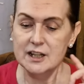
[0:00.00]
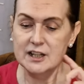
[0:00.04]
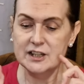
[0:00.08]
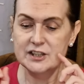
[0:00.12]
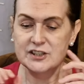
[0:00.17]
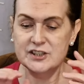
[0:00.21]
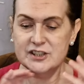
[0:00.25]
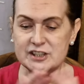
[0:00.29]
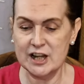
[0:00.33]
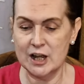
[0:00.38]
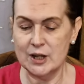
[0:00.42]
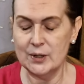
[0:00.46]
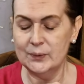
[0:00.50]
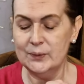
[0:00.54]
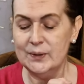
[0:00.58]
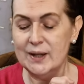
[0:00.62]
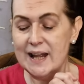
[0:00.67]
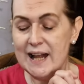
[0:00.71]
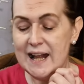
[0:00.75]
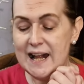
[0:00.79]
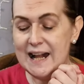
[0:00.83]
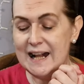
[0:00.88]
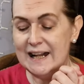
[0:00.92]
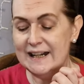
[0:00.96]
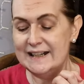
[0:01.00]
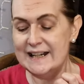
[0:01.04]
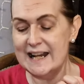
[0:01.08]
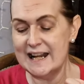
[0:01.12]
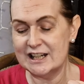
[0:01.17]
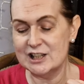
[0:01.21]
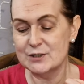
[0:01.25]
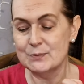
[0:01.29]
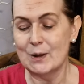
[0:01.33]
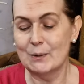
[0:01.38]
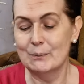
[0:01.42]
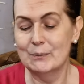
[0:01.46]
So,
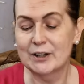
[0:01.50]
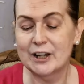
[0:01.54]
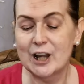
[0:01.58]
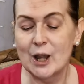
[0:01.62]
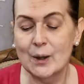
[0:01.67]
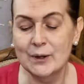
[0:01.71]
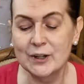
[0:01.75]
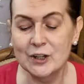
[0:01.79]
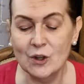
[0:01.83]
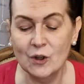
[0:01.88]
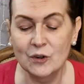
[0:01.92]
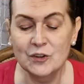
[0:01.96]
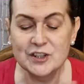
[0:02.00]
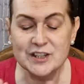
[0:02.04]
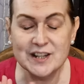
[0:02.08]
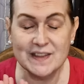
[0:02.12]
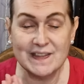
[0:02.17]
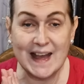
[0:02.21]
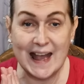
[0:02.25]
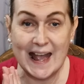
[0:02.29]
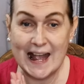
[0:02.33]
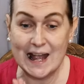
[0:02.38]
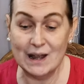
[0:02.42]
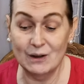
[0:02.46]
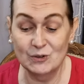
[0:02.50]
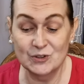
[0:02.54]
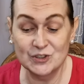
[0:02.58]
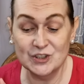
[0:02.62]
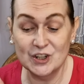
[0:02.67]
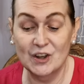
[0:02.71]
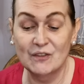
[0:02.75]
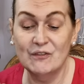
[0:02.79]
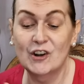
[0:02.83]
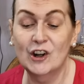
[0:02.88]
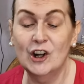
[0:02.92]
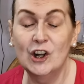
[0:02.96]
next one, we're going on to the house
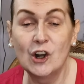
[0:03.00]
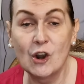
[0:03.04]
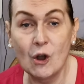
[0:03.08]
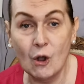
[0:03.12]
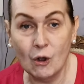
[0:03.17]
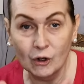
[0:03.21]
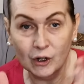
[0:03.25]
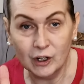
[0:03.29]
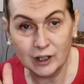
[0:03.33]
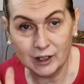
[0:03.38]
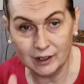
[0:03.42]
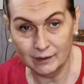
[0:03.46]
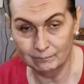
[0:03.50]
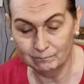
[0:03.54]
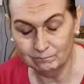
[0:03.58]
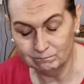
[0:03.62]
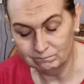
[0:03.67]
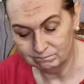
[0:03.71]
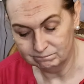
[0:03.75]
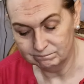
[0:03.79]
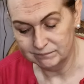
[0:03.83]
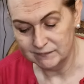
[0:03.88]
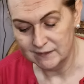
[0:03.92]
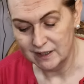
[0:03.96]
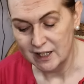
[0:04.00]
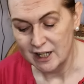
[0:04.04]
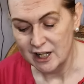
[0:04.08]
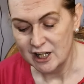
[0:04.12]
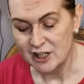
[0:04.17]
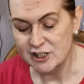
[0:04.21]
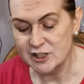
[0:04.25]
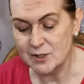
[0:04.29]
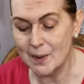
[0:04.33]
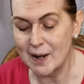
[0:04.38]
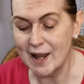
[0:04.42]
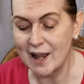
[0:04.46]
of Lancôme.
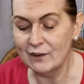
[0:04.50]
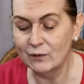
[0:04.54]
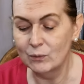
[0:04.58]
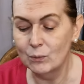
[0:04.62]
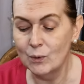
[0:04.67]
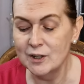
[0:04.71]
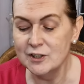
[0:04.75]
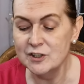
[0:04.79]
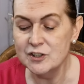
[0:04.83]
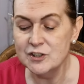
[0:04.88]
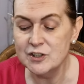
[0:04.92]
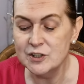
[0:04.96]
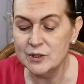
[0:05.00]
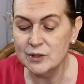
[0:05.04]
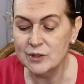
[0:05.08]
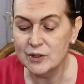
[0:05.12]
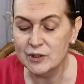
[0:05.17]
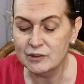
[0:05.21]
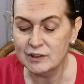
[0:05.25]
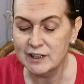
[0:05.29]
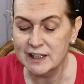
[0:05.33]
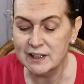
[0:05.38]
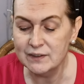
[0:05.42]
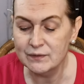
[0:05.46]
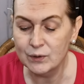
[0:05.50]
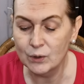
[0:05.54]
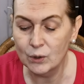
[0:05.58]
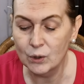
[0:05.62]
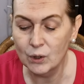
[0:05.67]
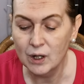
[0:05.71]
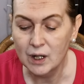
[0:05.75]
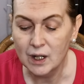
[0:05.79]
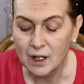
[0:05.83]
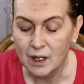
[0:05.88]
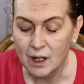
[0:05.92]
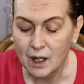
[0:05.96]
So I have 1, 2, 3,
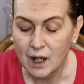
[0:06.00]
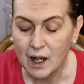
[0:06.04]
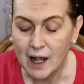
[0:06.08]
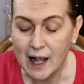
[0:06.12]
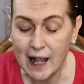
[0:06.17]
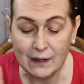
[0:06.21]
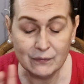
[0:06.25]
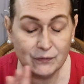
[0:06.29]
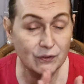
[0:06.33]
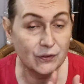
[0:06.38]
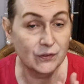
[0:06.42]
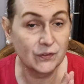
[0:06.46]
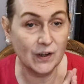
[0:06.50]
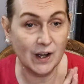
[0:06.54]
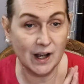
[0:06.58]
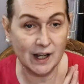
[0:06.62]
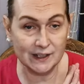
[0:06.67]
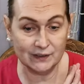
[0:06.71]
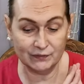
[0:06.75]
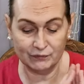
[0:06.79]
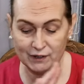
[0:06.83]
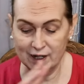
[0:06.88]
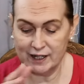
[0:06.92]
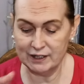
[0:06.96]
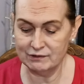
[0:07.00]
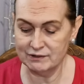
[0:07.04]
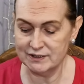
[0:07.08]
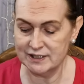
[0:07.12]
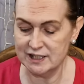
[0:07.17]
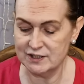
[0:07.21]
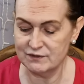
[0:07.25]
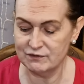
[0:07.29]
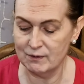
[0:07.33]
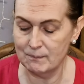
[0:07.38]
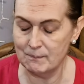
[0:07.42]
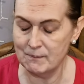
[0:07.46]
4, I have 5
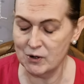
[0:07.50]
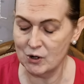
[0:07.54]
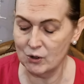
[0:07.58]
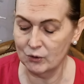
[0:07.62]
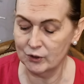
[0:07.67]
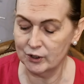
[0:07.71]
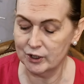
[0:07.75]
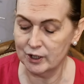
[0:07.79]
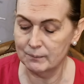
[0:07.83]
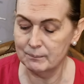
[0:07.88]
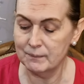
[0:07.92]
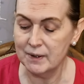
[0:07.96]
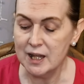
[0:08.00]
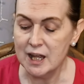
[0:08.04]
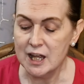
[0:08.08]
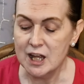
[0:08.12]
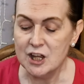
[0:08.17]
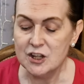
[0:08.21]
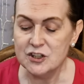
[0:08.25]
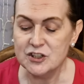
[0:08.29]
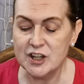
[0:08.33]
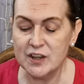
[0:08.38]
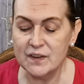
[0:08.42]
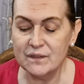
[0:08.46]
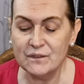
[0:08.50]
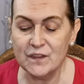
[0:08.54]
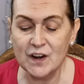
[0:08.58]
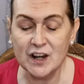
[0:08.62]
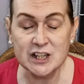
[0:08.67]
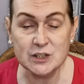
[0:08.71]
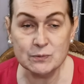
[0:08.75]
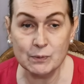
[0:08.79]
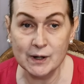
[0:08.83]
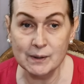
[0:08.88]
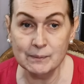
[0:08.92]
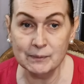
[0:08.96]
fragrances from Lancôme. So the
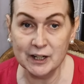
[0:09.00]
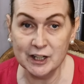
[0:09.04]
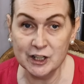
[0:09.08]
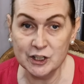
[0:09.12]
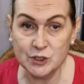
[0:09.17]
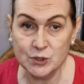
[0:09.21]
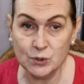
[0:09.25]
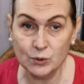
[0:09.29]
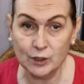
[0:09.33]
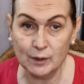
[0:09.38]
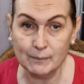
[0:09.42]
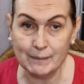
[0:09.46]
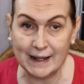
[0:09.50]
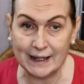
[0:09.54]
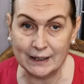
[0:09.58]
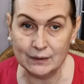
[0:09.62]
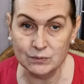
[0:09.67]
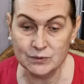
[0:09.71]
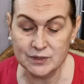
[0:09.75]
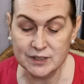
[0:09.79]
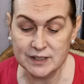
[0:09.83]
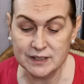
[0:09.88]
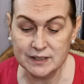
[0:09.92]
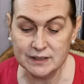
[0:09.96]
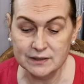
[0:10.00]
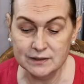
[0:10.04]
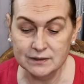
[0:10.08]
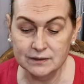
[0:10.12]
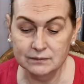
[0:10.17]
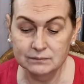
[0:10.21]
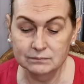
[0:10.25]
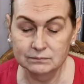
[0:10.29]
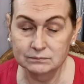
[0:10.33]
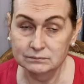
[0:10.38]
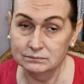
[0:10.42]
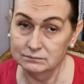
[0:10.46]
first one I'm going to talk about,
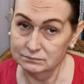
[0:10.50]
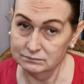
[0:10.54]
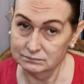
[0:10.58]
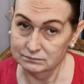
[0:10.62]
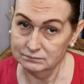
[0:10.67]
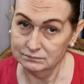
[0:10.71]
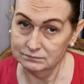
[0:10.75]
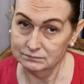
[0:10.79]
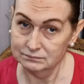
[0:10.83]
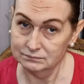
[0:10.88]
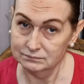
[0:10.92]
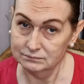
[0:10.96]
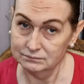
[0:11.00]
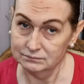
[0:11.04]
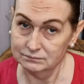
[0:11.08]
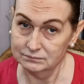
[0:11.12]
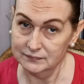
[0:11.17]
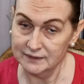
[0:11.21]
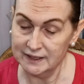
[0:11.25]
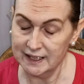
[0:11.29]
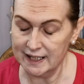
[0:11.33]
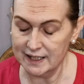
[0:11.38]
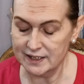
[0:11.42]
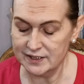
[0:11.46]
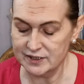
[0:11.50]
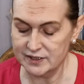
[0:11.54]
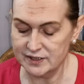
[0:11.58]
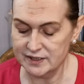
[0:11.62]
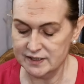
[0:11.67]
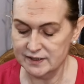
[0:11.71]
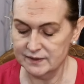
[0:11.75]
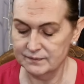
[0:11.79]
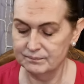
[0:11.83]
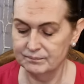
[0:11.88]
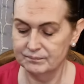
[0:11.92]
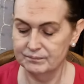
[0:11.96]

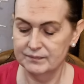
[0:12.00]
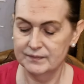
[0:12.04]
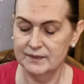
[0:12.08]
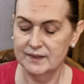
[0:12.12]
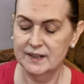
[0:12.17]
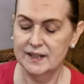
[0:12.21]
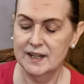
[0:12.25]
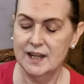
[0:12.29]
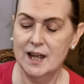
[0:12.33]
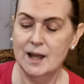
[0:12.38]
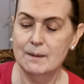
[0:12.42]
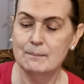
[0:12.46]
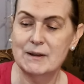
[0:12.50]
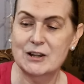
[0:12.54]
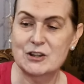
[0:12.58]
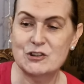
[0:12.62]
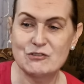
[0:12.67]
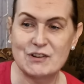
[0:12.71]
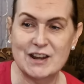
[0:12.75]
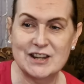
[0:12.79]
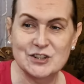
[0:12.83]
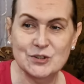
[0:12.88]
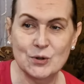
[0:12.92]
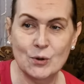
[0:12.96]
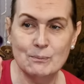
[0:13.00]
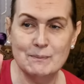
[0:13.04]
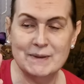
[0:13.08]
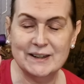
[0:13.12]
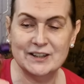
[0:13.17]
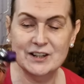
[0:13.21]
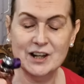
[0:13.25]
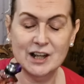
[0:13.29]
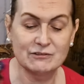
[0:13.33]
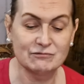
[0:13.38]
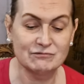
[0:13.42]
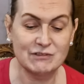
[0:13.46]
yes, my Trésor
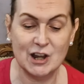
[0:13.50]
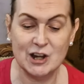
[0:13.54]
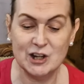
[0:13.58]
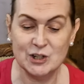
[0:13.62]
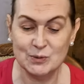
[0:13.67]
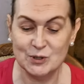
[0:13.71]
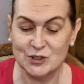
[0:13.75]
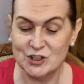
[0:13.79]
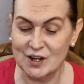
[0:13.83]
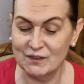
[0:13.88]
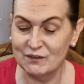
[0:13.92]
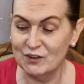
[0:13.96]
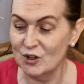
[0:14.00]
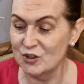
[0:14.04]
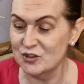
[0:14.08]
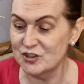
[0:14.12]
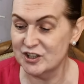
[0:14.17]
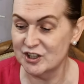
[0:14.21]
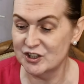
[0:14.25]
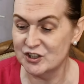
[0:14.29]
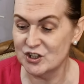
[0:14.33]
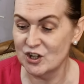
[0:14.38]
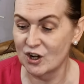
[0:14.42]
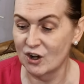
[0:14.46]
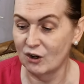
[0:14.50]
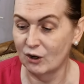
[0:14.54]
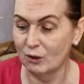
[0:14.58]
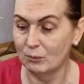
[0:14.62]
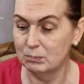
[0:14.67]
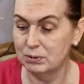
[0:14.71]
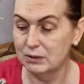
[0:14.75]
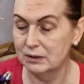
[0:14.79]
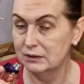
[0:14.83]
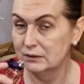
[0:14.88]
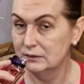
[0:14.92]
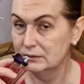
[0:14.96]
Midnight Rose, which I've lost the top.